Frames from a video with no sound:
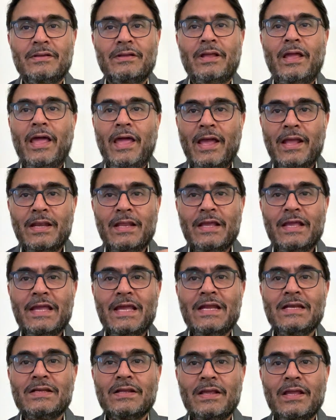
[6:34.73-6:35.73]
and
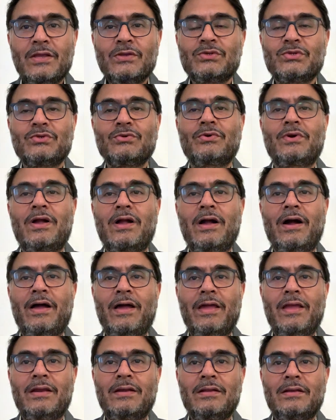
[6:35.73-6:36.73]
it is to
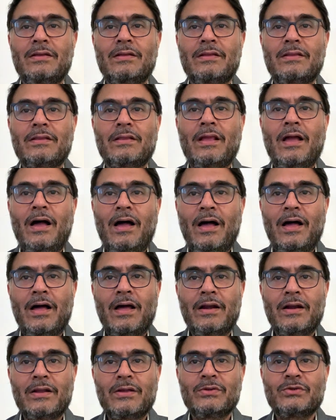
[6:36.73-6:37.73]
guide
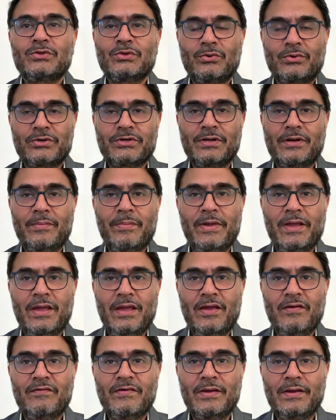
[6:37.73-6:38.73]
our social
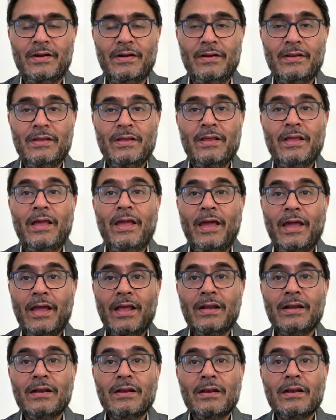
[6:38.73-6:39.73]
behavior,
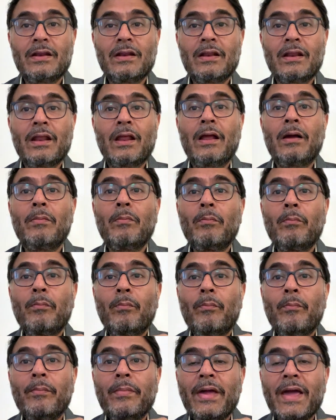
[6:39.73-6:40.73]
and
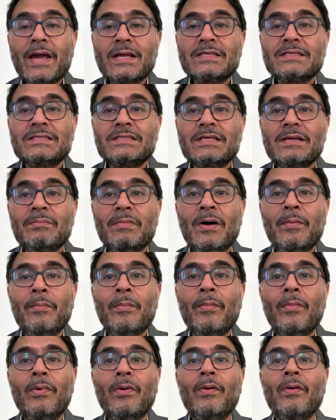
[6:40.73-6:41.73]

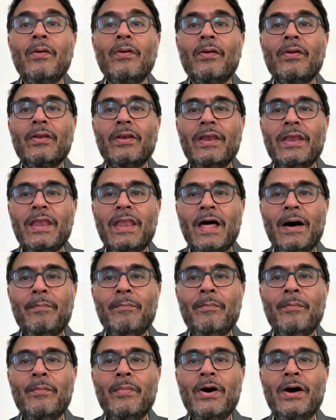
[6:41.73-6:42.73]
maximum
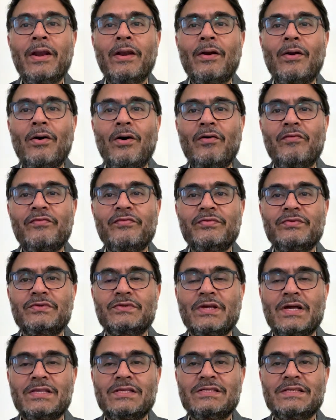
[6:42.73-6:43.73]
number of
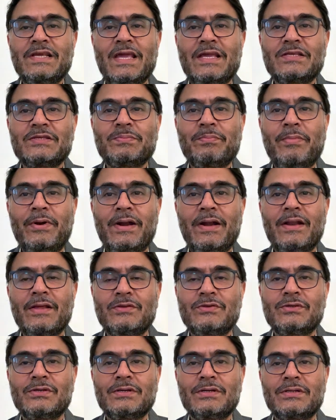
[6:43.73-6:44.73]
such
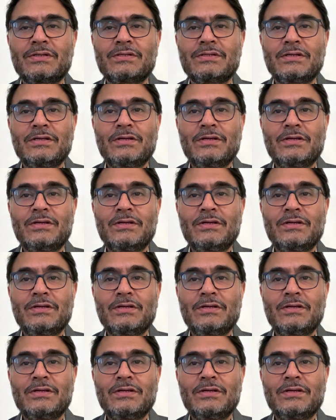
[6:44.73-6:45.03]
expenditures